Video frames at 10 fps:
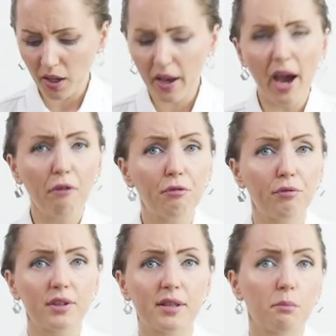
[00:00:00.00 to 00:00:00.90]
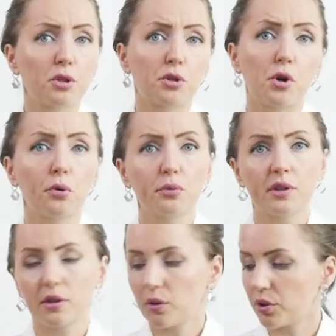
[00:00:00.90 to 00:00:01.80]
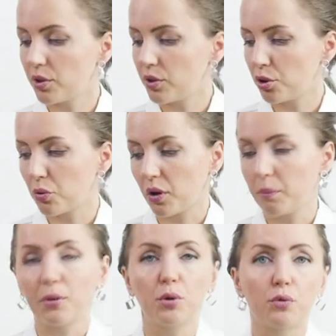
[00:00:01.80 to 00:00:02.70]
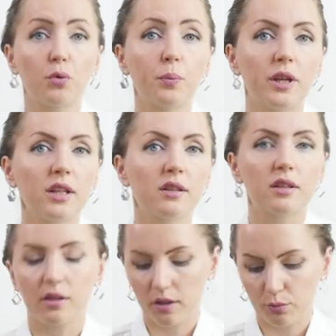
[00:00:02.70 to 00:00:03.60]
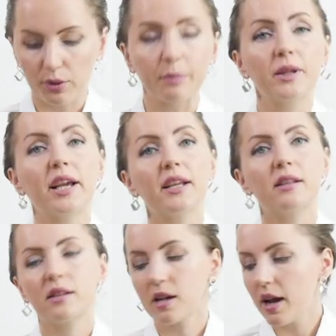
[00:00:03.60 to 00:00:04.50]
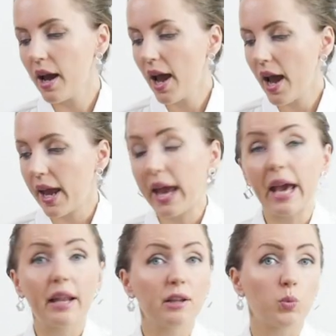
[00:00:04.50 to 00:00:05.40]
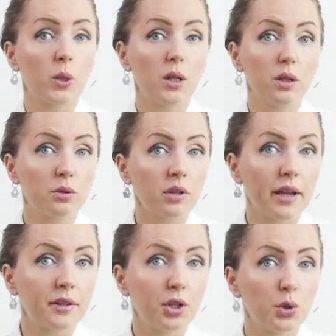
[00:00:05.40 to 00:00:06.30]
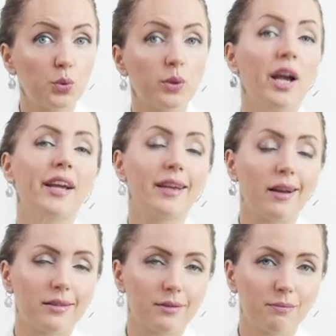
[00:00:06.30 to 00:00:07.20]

have some stones on your beautiful piece uh, replaced and it will look like new again.